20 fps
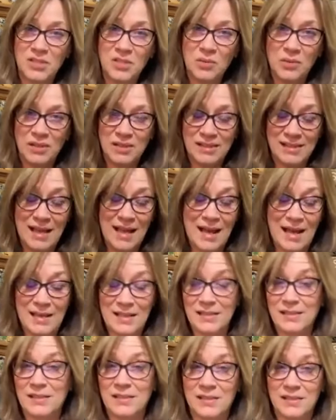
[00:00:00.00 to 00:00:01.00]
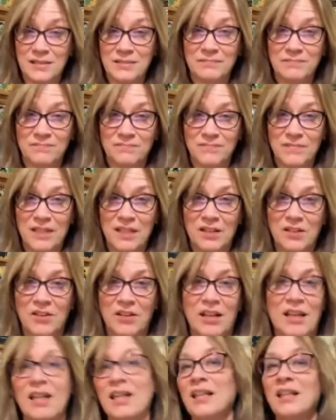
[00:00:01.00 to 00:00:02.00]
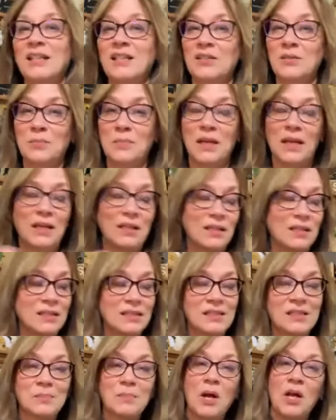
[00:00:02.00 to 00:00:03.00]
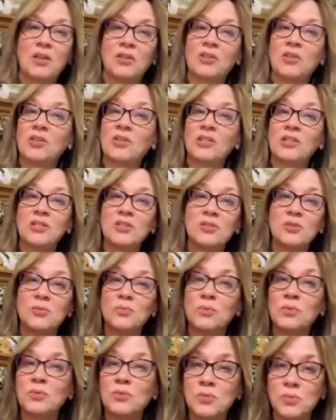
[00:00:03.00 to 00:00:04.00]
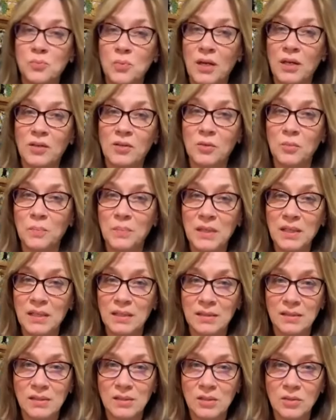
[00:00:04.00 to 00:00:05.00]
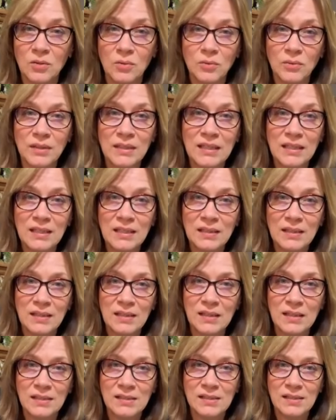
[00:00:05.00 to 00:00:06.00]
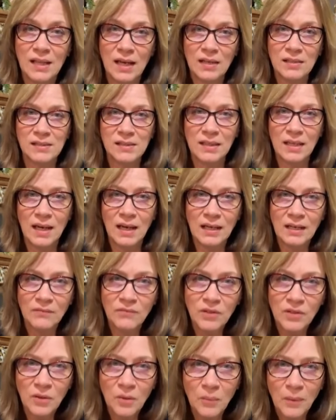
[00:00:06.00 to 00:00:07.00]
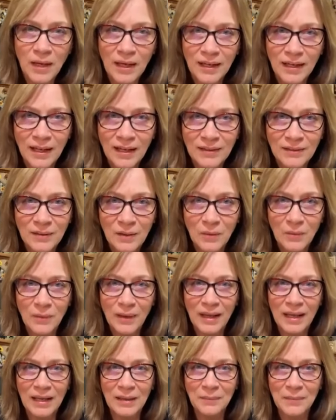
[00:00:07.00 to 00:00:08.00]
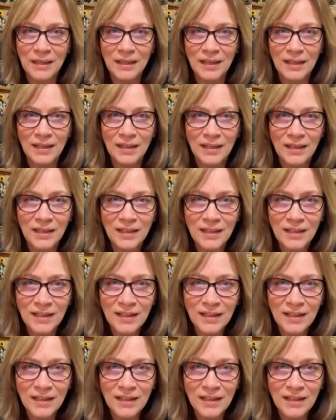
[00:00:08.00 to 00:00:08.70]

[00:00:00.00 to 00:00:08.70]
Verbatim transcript: to the size. All right, you might need smaller. You could just use regular beads. You don't need these hexagon if you don't want. Hello, Amy.